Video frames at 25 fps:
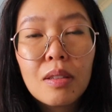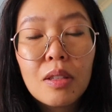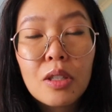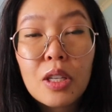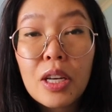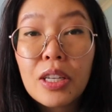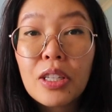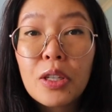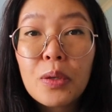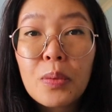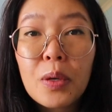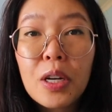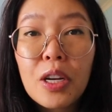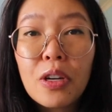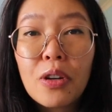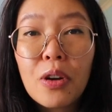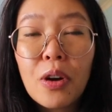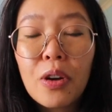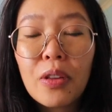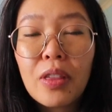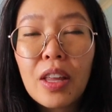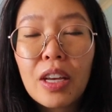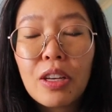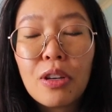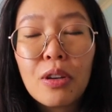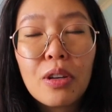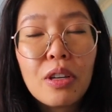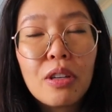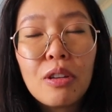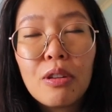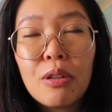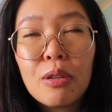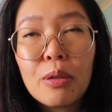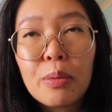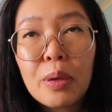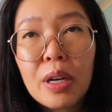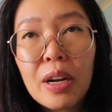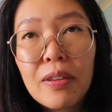So I just want to note that you can
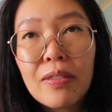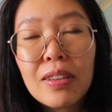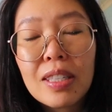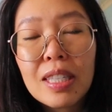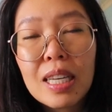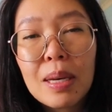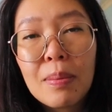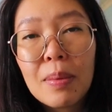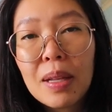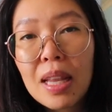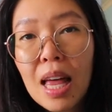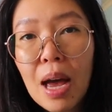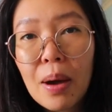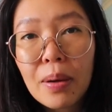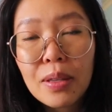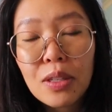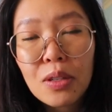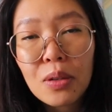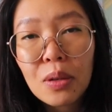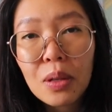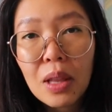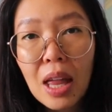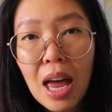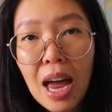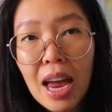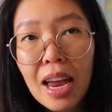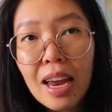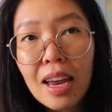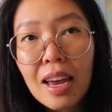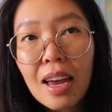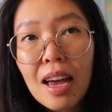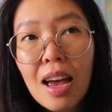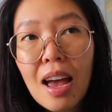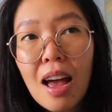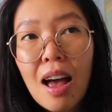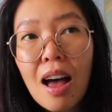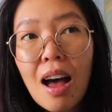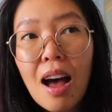use whatever seam allowance you
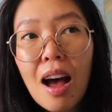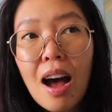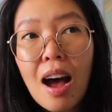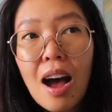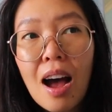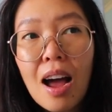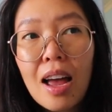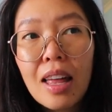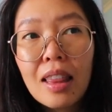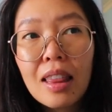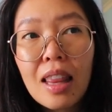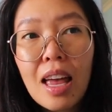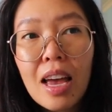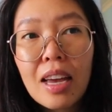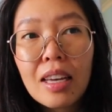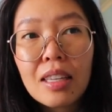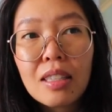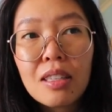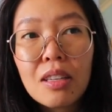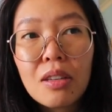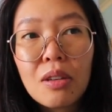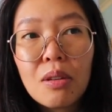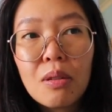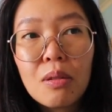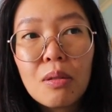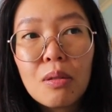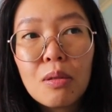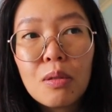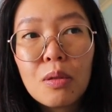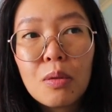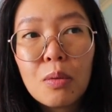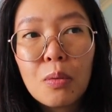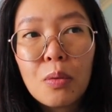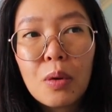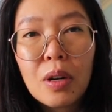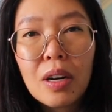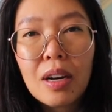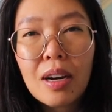like. I like to
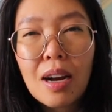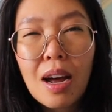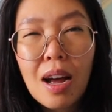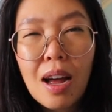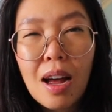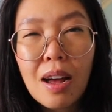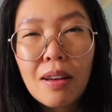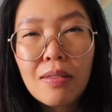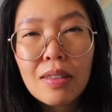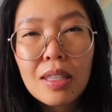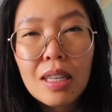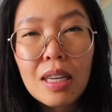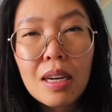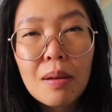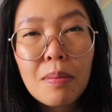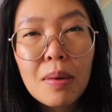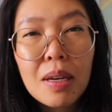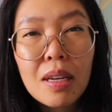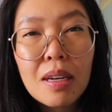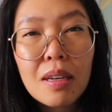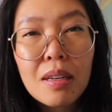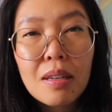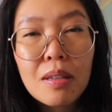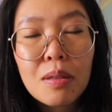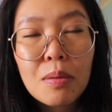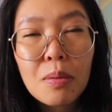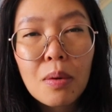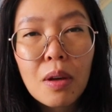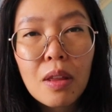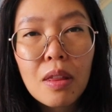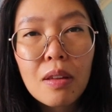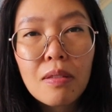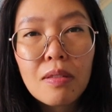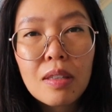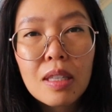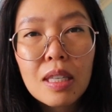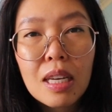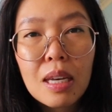use 1.5 centimeters
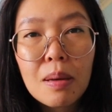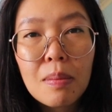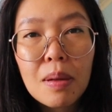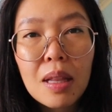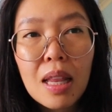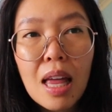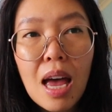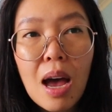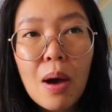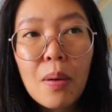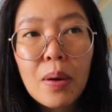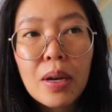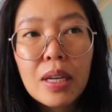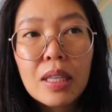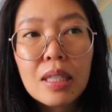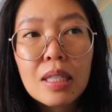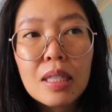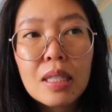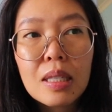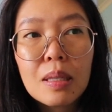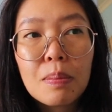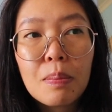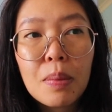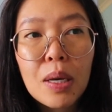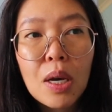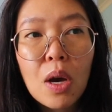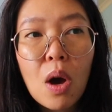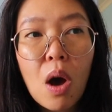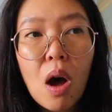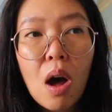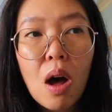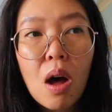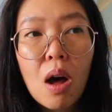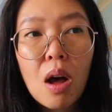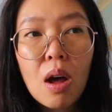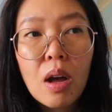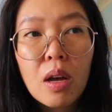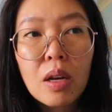worth of seam allowance
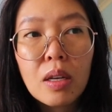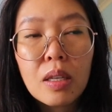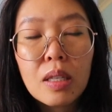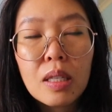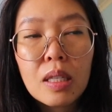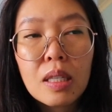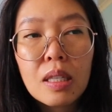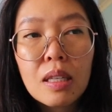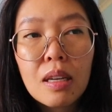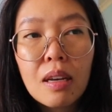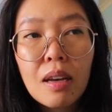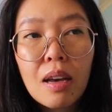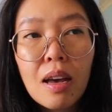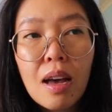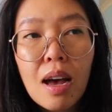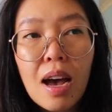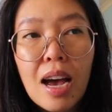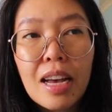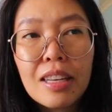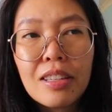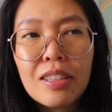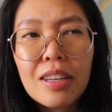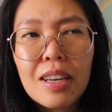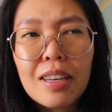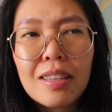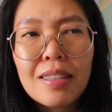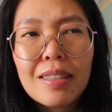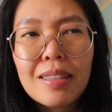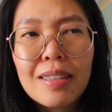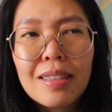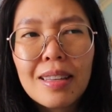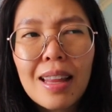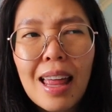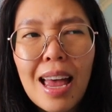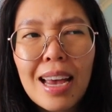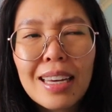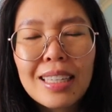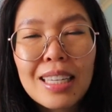because I
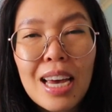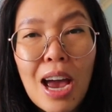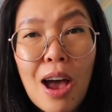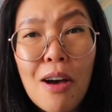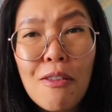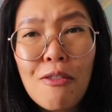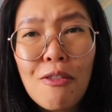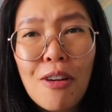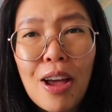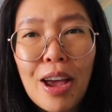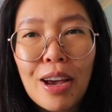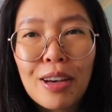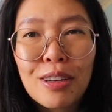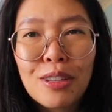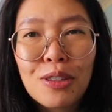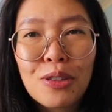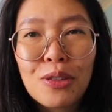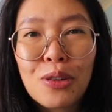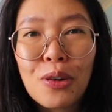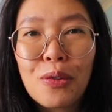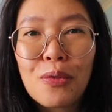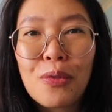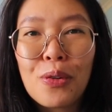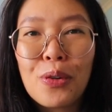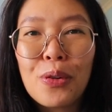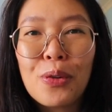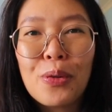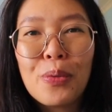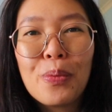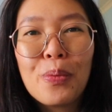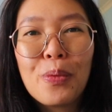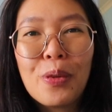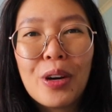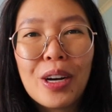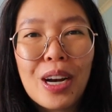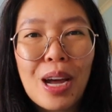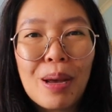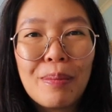just like to have extra
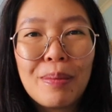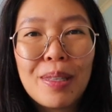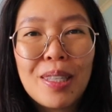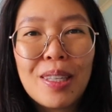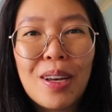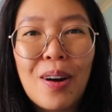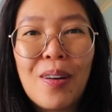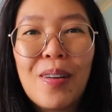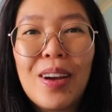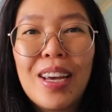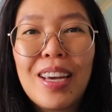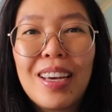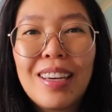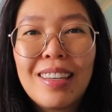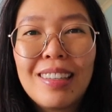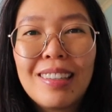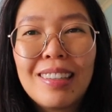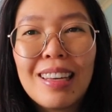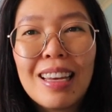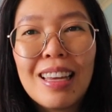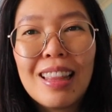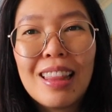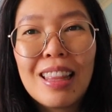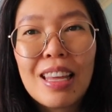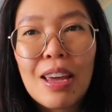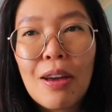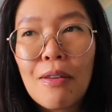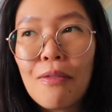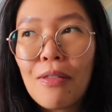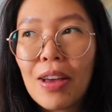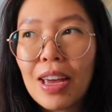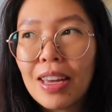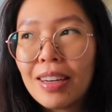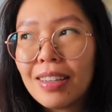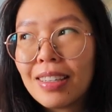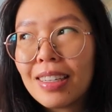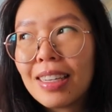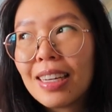room when I'm sewing in the
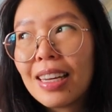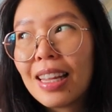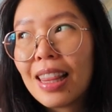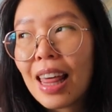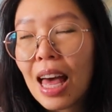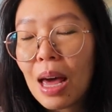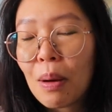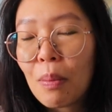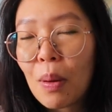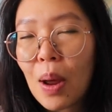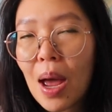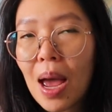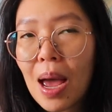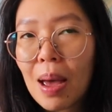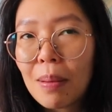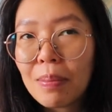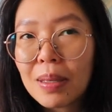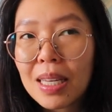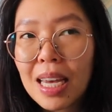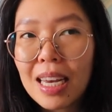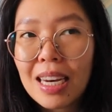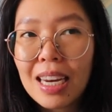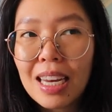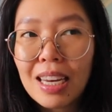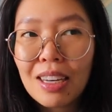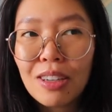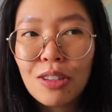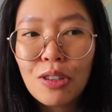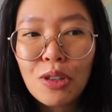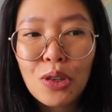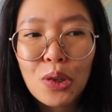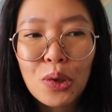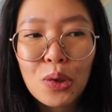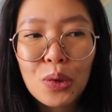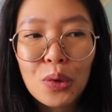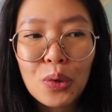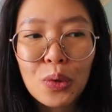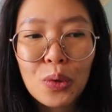event that perhaps I need
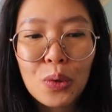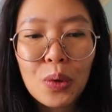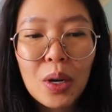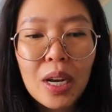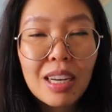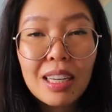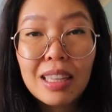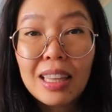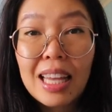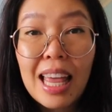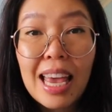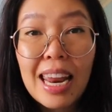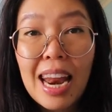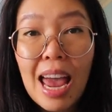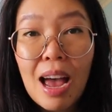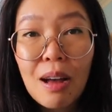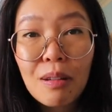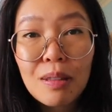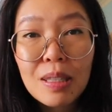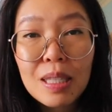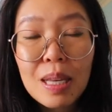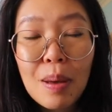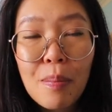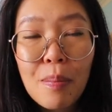to let out